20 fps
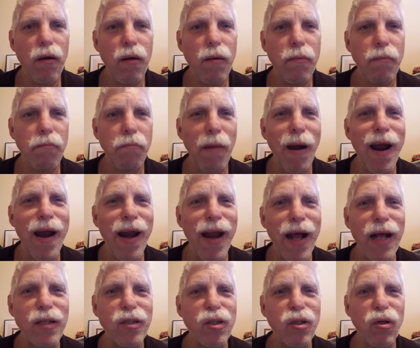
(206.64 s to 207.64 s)

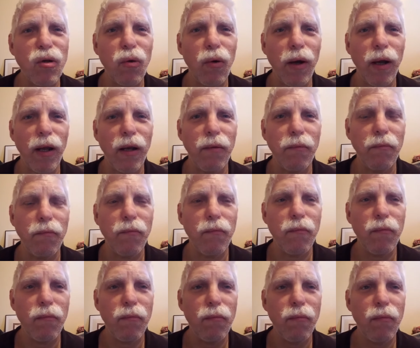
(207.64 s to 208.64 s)
Binance Coin,
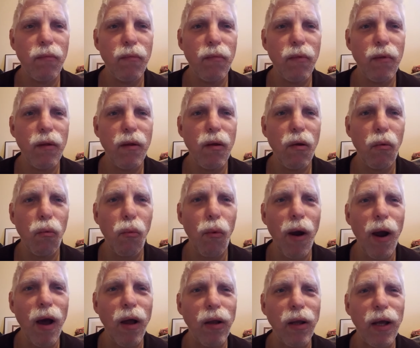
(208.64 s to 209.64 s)

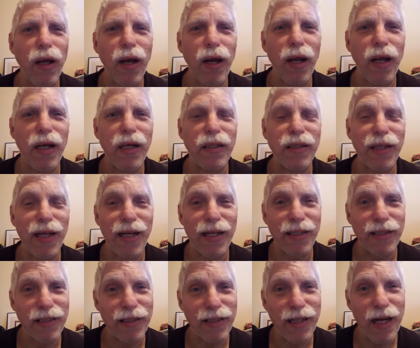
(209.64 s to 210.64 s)
while it is a
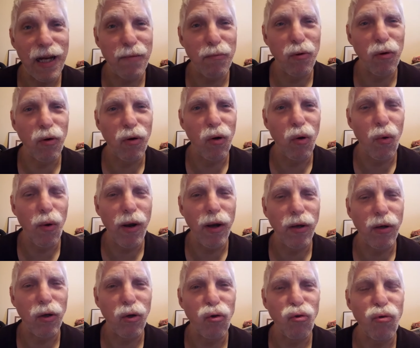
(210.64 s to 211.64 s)
stable coin
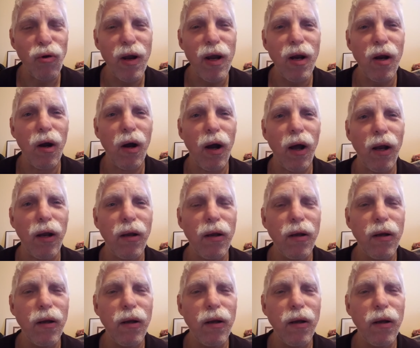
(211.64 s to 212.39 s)
to trade on,